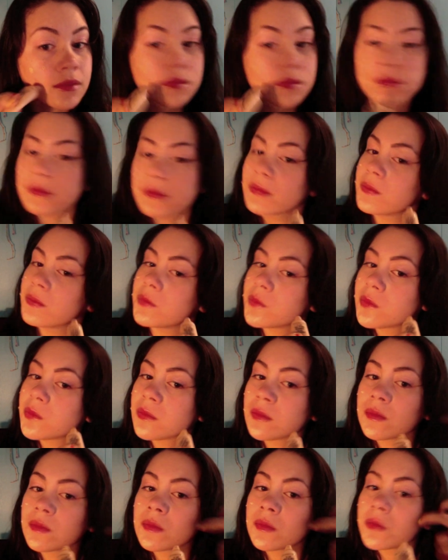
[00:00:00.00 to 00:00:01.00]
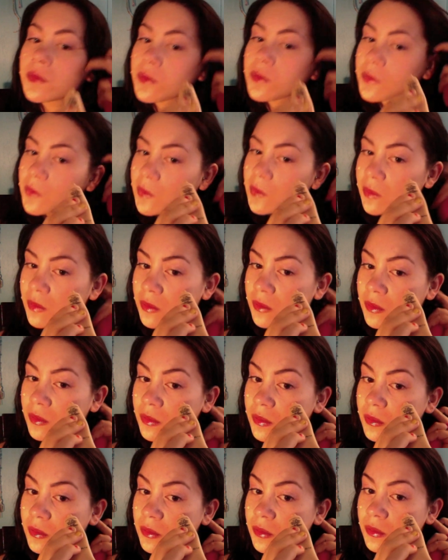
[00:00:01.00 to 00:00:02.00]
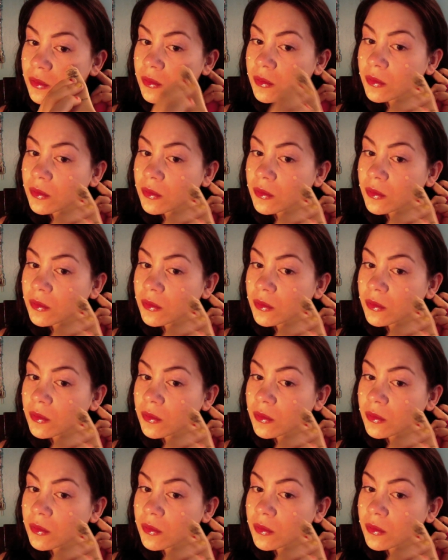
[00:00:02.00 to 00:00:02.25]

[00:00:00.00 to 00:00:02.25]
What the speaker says: I usually do 3 dots on each cheek.